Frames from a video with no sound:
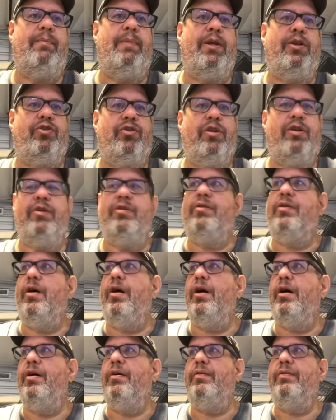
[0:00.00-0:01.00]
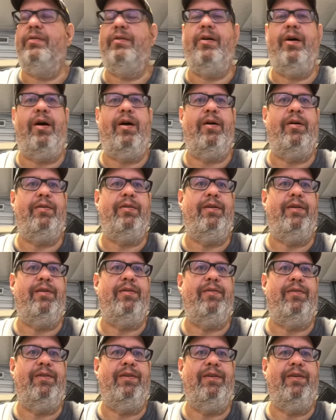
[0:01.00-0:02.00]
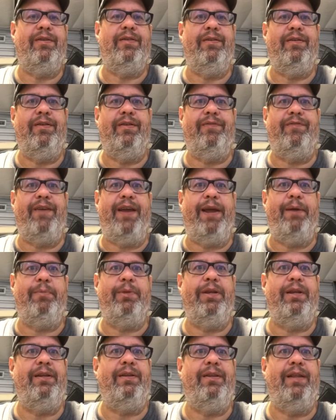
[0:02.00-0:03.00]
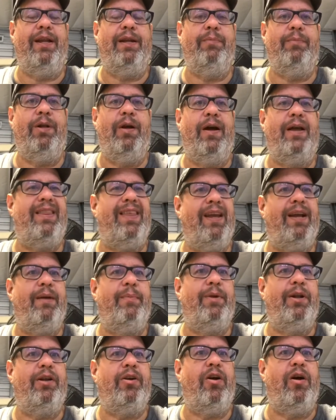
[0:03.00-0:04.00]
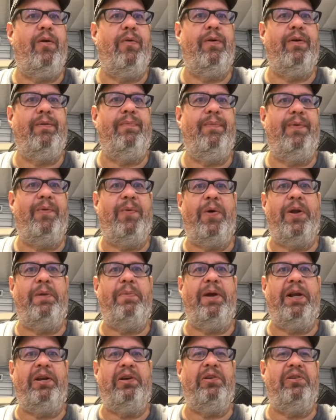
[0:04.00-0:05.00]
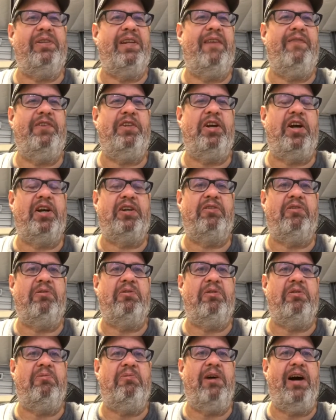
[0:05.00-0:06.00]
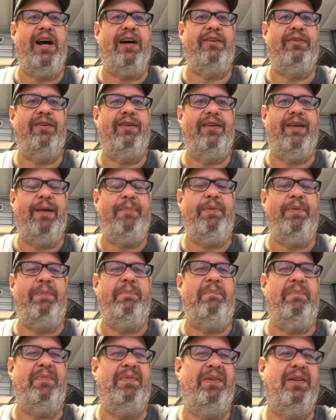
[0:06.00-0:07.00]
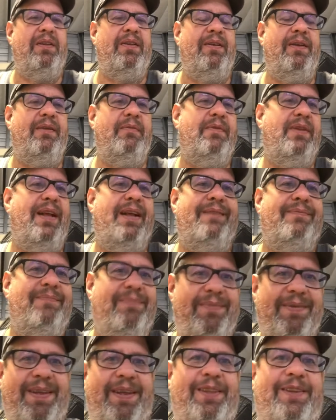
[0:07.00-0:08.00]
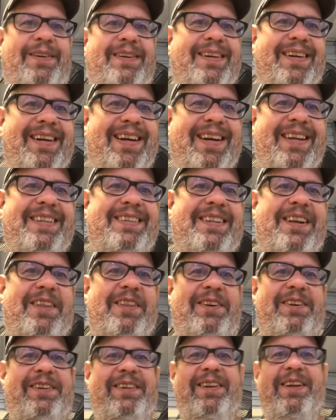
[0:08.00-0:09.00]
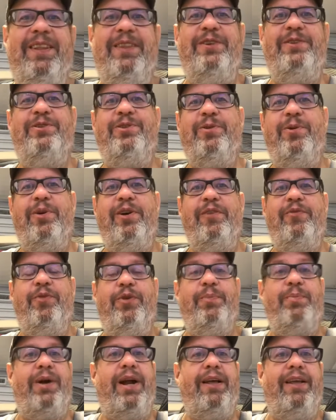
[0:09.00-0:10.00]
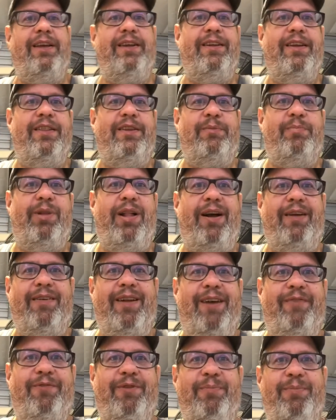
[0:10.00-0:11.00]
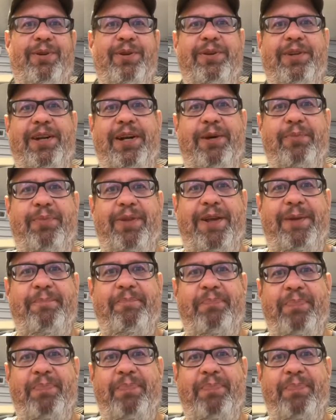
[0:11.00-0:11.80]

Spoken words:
Make sure you call your family and let them know. I think I'm going to call one of my girls. I haven't talked to her in a while. I've been a little another story for probably another blog, not for building an airplane.